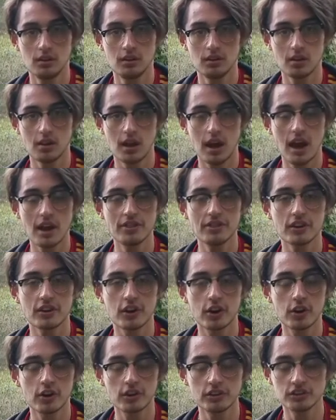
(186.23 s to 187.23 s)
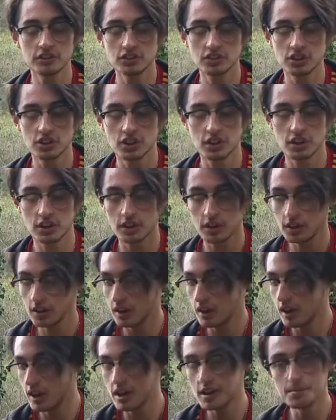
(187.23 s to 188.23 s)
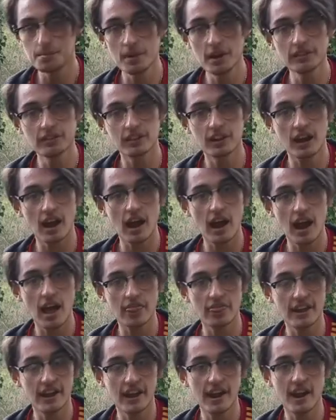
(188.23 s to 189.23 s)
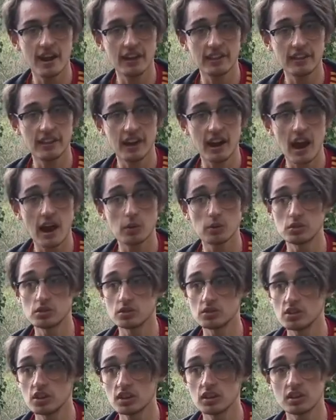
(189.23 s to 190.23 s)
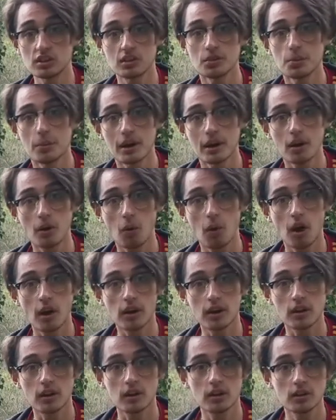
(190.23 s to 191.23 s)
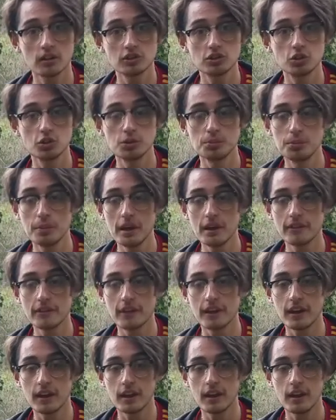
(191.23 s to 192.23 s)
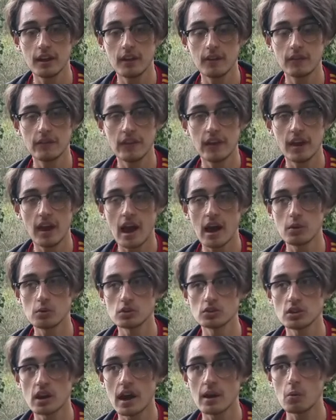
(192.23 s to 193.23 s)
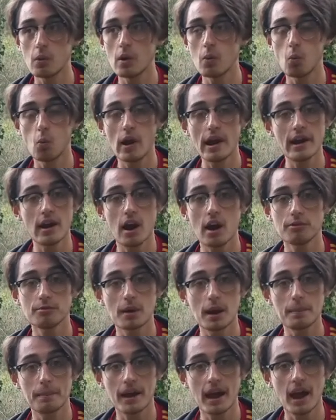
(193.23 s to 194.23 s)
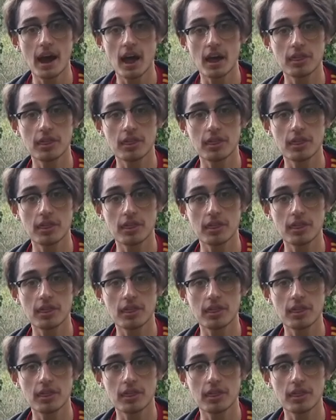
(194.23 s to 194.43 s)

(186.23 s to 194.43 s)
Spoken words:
had the courage to admit that I was addicted to marijuana, to admit that I went way off my path.